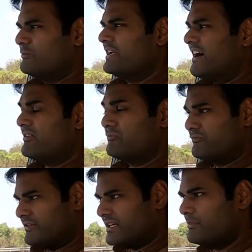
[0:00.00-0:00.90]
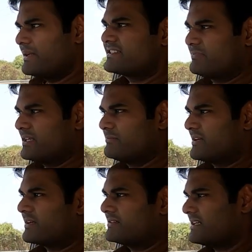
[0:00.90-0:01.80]
we have a very big speed
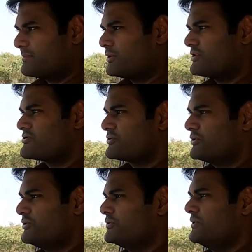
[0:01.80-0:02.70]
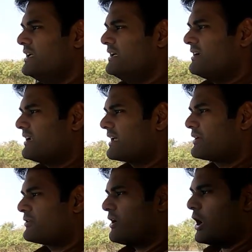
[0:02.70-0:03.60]
breaker. I'm gonna show you
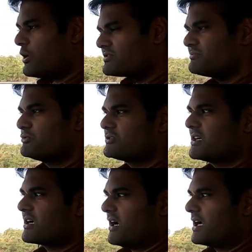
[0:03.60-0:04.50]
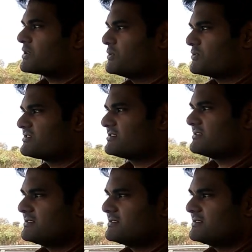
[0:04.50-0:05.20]
how smooth the car goes.